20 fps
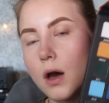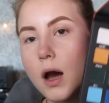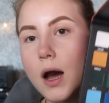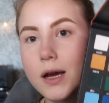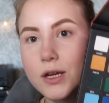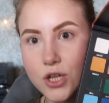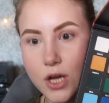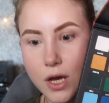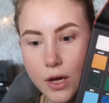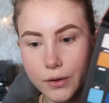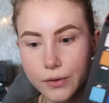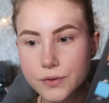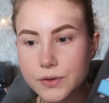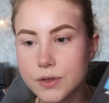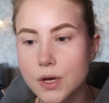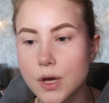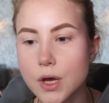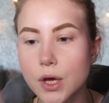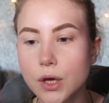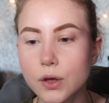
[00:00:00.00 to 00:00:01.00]
Eyeshadows.
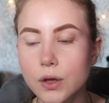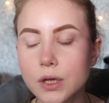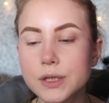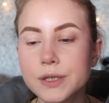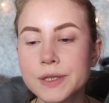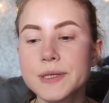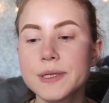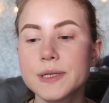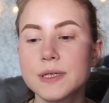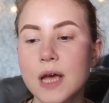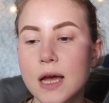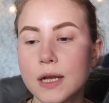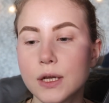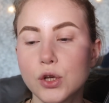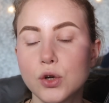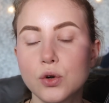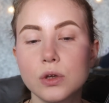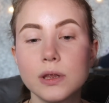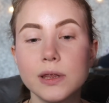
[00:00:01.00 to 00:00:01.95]
You need to set your